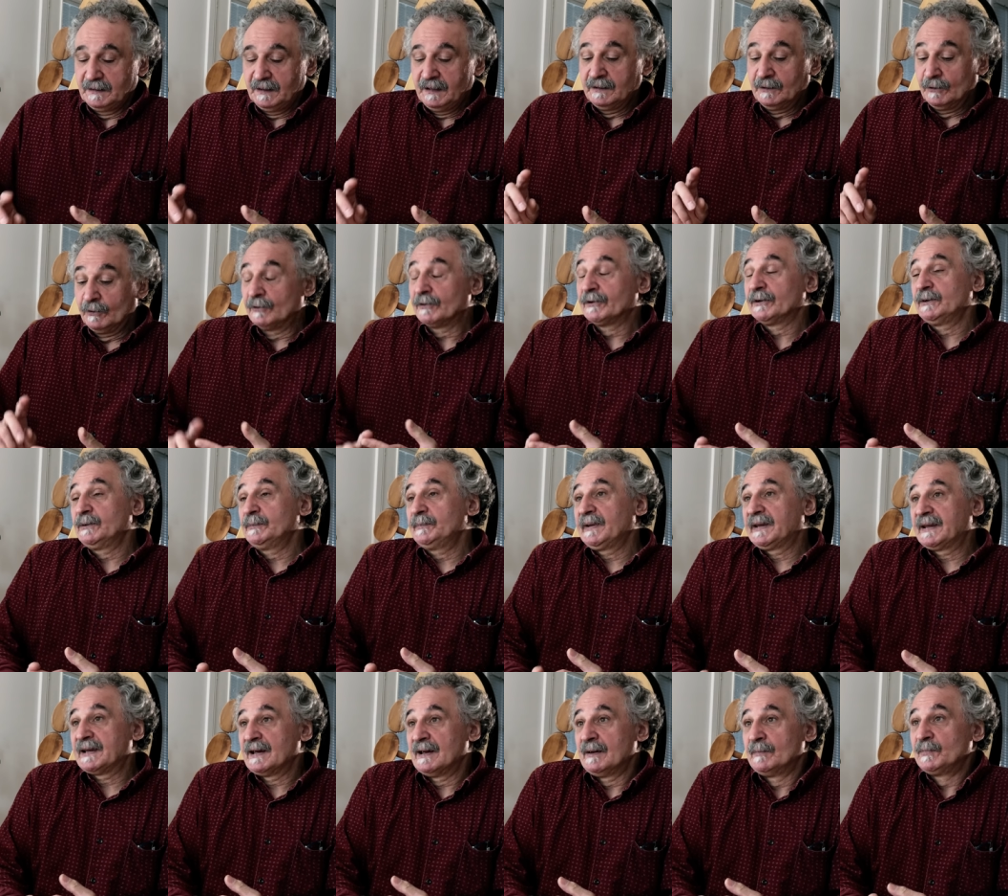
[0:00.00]
In order to
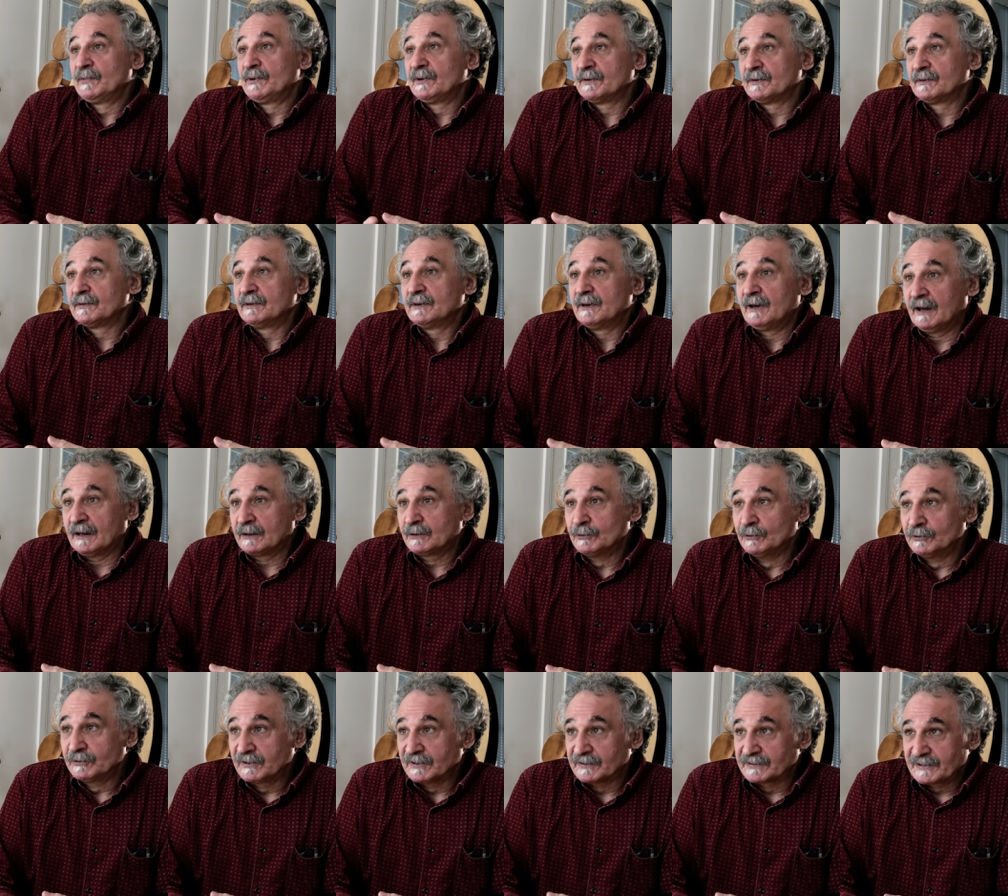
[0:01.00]
become a, a
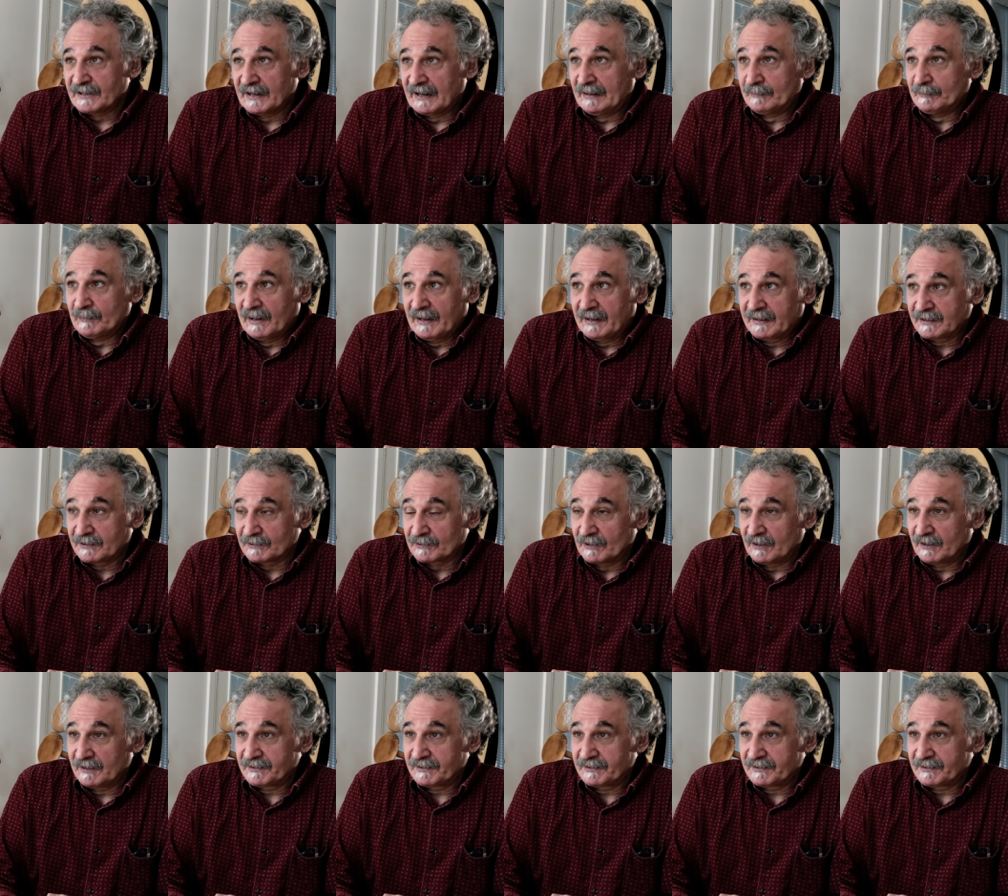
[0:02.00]
good guitar maker,